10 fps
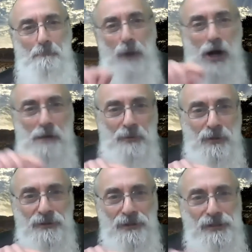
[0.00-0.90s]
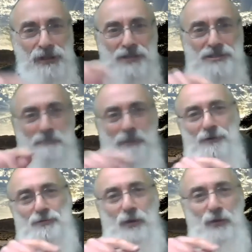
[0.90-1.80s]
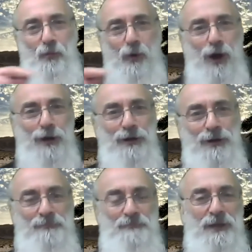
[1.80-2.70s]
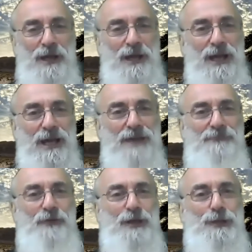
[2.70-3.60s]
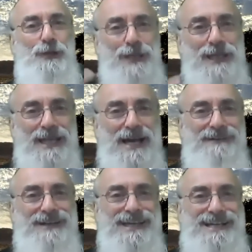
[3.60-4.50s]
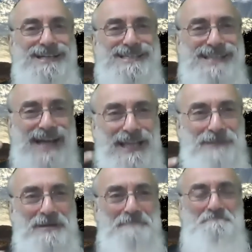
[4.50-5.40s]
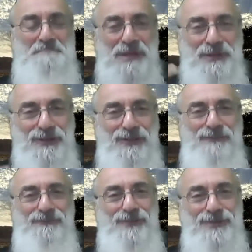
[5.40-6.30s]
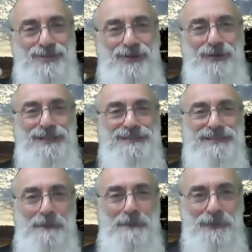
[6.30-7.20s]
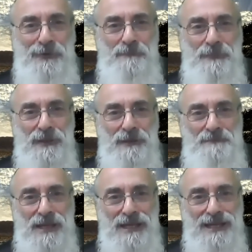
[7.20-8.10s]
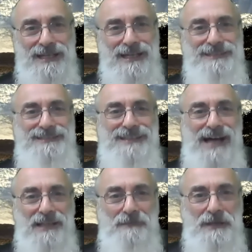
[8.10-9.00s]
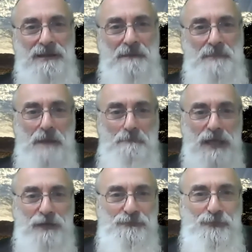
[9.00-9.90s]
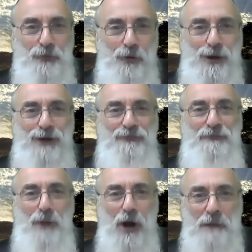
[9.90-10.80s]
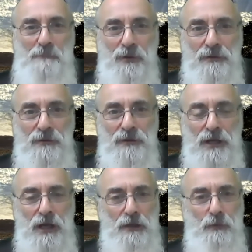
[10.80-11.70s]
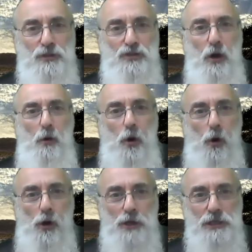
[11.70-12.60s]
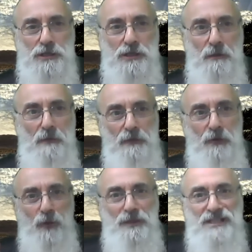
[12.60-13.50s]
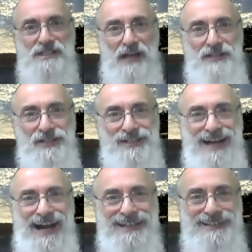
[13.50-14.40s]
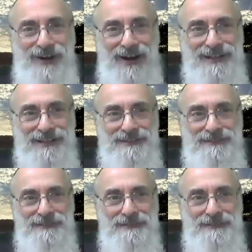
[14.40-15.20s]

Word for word: marble juxtaposed with water? If we look at how King Solomon built the first holy temple, King Solomon made a floor of marble that was so gorgeous that when the sun shined on it,